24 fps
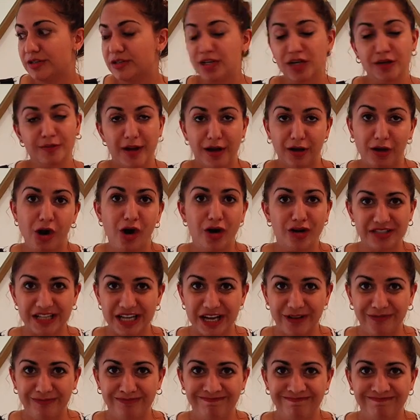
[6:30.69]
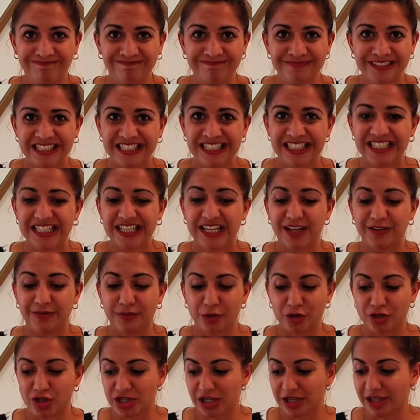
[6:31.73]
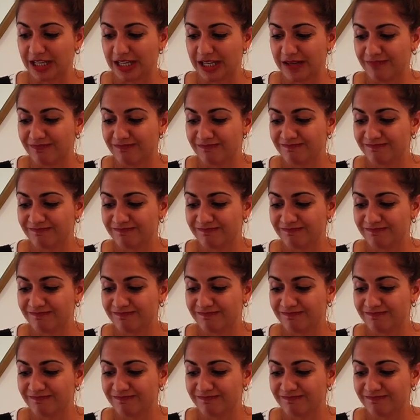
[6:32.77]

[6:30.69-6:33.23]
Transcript: to my cocktail, unfortunately.